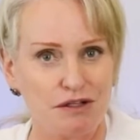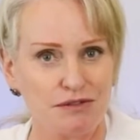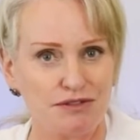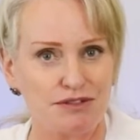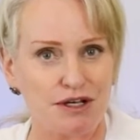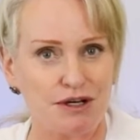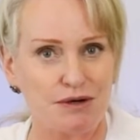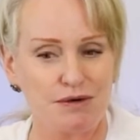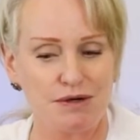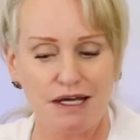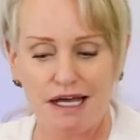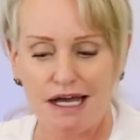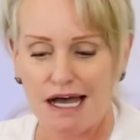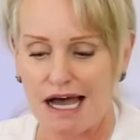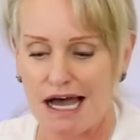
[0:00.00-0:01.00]
also,
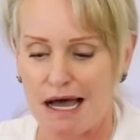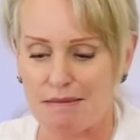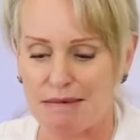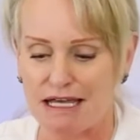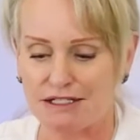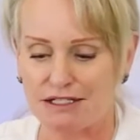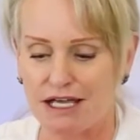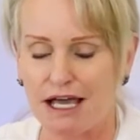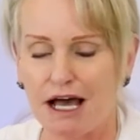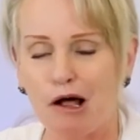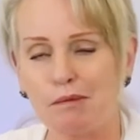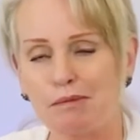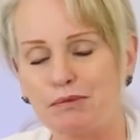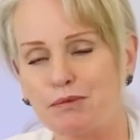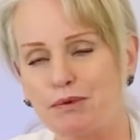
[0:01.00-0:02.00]
and to
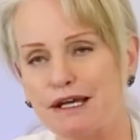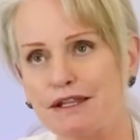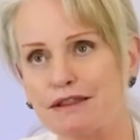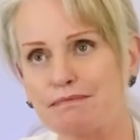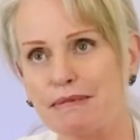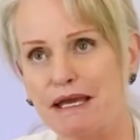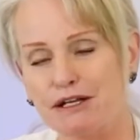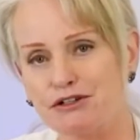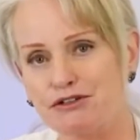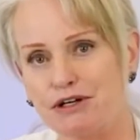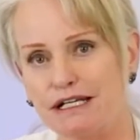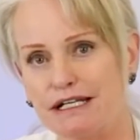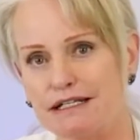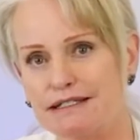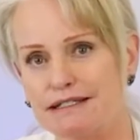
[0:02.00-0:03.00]
help with
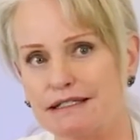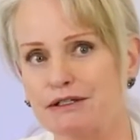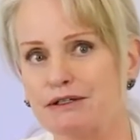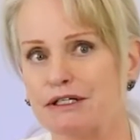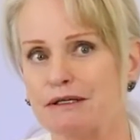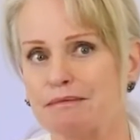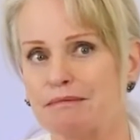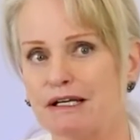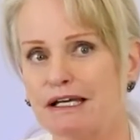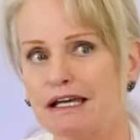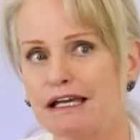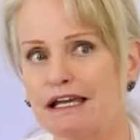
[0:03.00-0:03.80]
penetrating serum.